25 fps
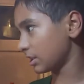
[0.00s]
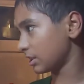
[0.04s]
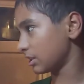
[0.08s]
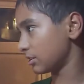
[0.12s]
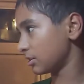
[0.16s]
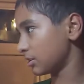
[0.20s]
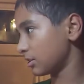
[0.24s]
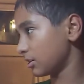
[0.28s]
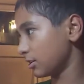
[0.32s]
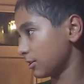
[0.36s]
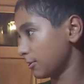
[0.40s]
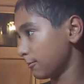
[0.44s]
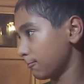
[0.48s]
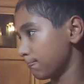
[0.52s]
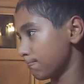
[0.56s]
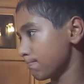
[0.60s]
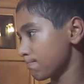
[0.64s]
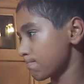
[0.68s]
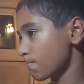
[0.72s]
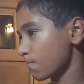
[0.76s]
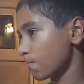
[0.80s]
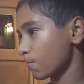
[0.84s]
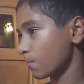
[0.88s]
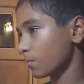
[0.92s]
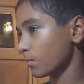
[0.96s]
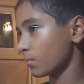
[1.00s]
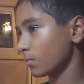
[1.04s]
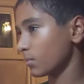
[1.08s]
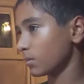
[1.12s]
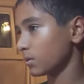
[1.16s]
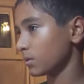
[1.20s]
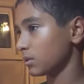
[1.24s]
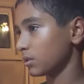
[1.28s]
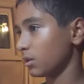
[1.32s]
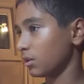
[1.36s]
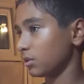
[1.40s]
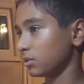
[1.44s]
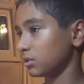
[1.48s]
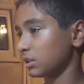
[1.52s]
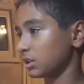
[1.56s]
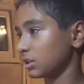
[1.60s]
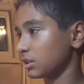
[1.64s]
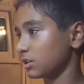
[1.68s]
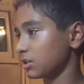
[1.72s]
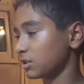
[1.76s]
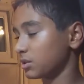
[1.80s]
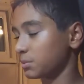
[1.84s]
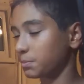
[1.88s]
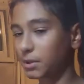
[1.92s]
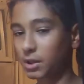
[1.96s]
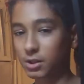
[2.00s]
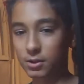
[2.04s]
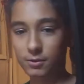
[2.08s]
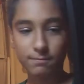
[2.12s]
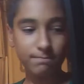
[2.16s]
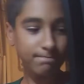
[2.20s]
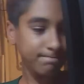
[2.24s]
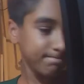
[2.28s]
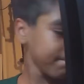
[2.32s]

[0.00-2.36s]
then, I'll take this apart.